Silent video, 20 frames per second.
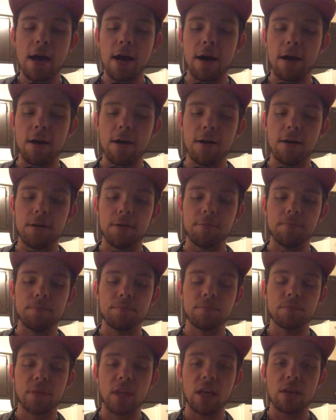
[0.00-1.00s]

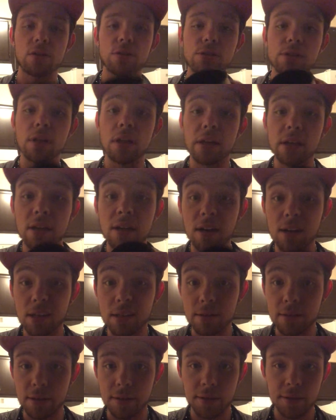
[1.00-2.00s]
There's a lot of gunk
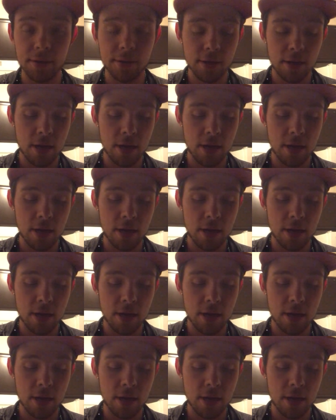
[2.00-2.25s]
in there.